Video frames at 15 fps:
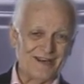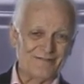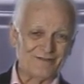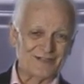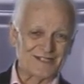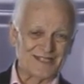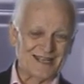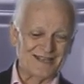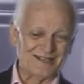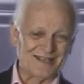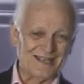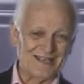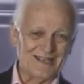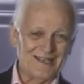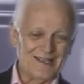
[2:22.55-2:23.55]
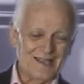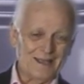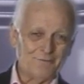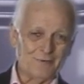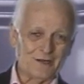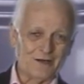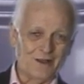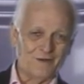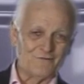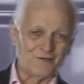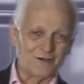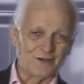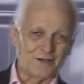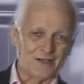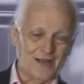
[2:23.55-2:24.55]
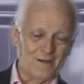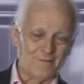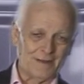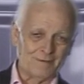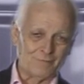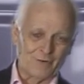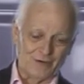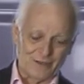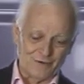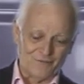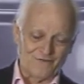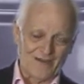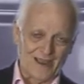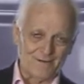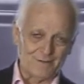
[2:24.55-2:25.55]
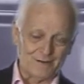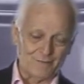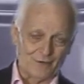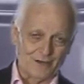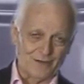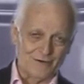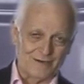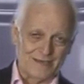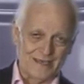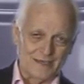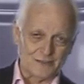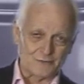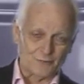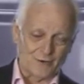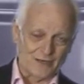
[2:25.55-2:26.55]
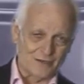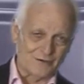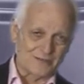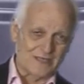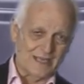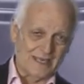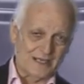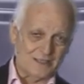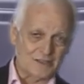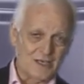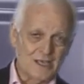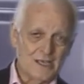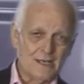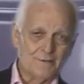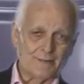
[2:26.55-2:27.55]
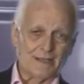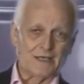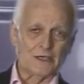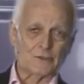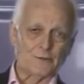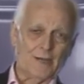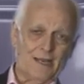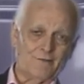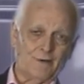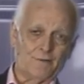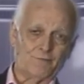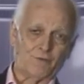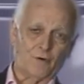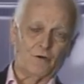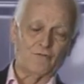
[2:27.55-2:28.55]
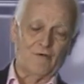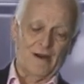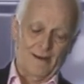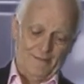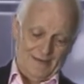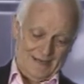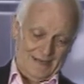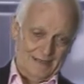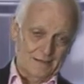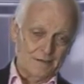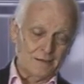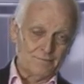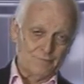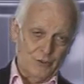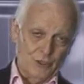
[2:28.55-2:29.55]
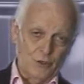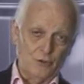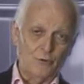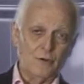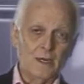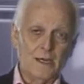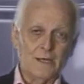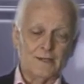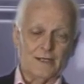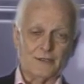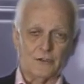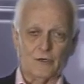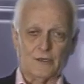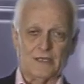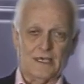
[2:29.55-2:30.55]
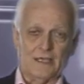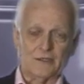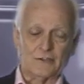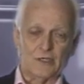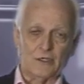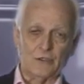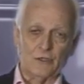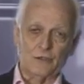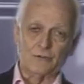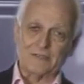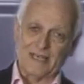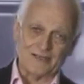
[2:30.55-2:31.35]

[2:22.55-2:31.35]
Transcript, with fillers: every Sunday, and we'd love for you to come and bring your family, bring your kids, bring your teens, because we have a program in pew that your kids can use.